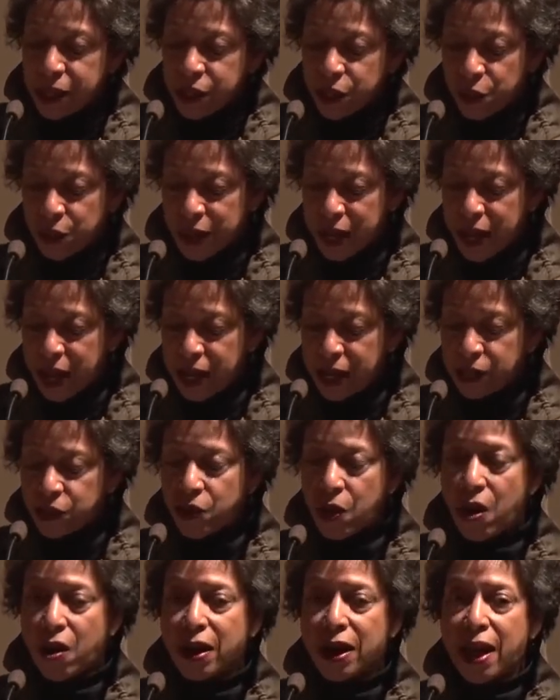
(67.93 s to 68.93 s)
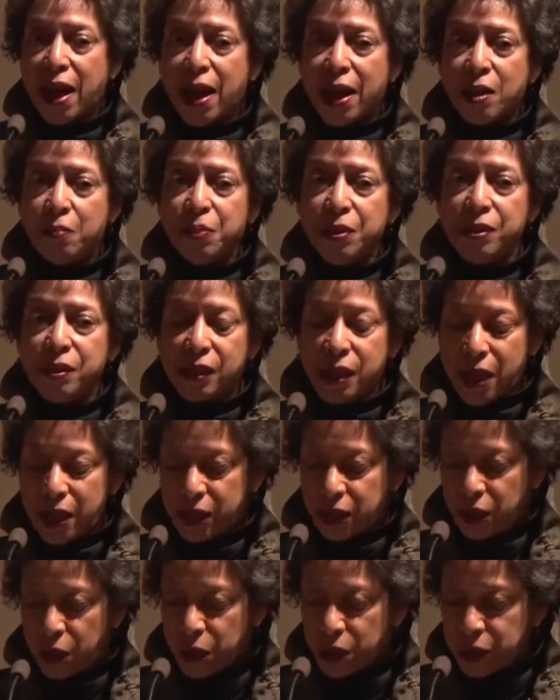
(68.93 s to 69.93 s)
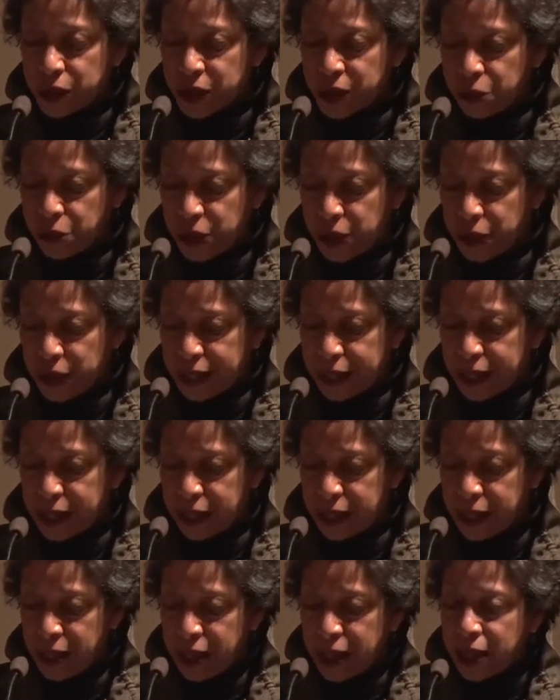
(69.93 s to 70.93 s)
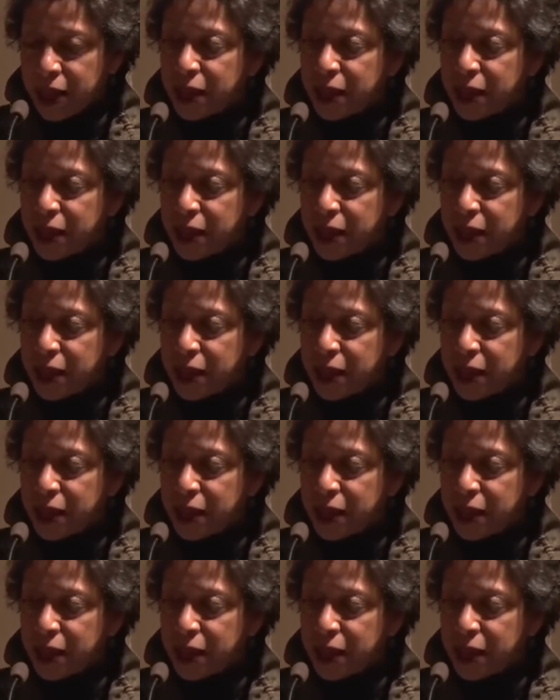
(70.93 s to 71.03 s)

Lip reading: to engage our campus and local community